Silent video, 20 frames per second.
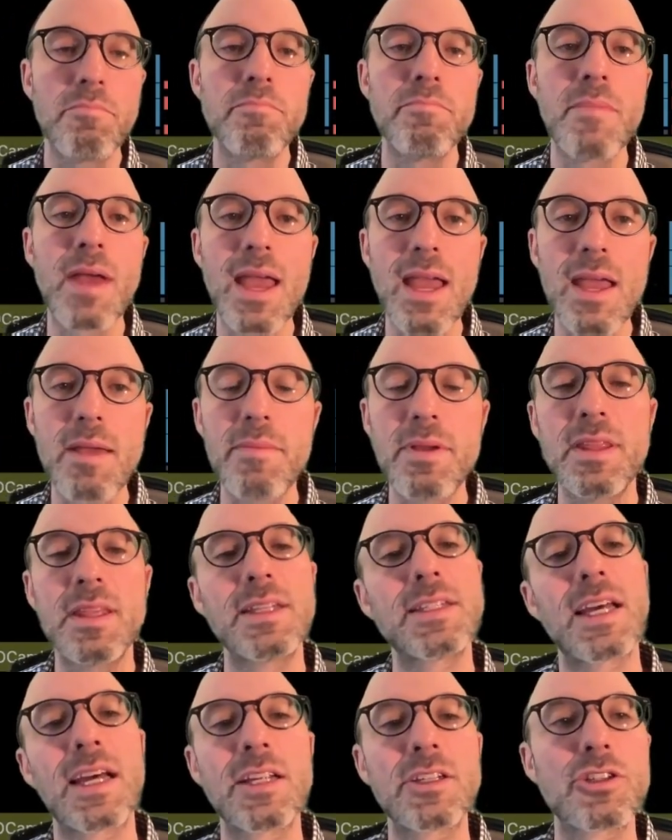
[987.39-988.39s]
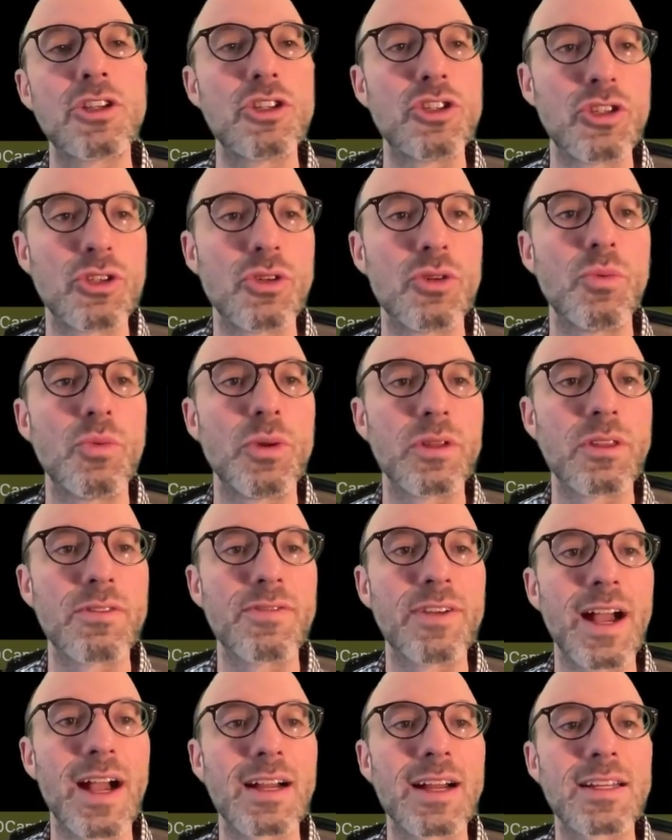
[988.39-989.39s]
this has to do with the
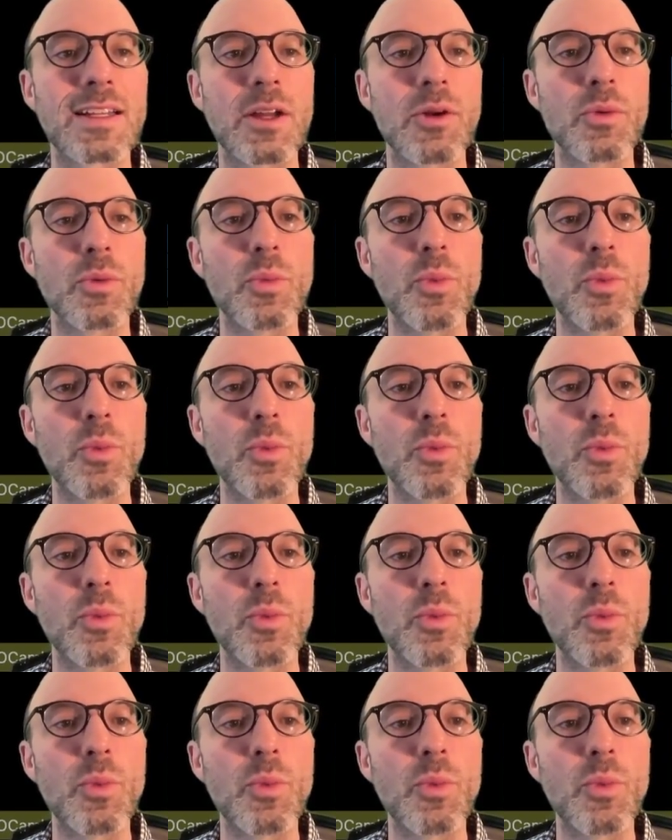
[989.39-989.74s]
fact that